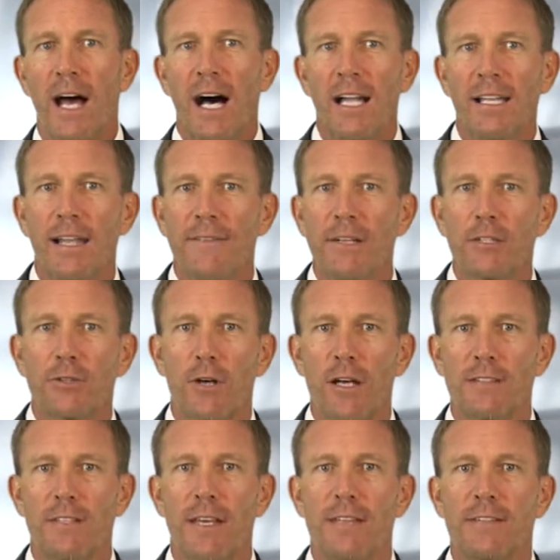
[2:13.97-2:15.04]
a living
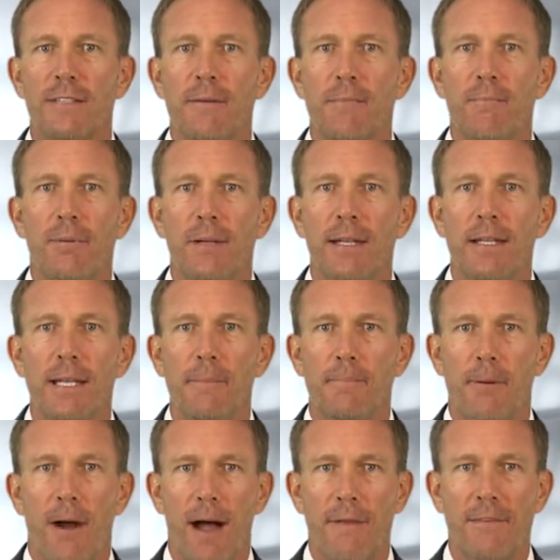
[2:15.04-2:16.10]
trust is completely
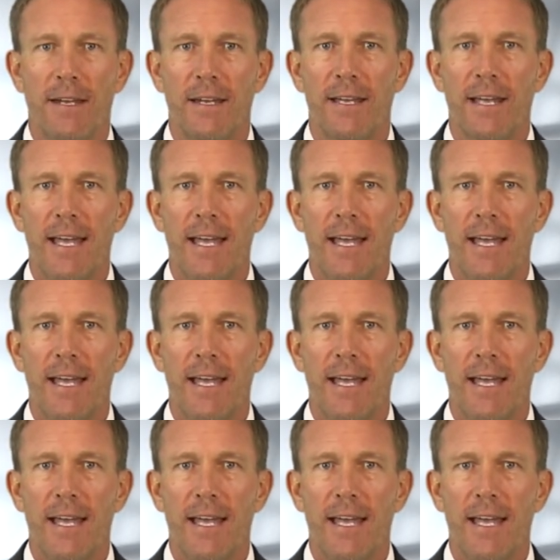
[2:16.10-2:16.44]
private.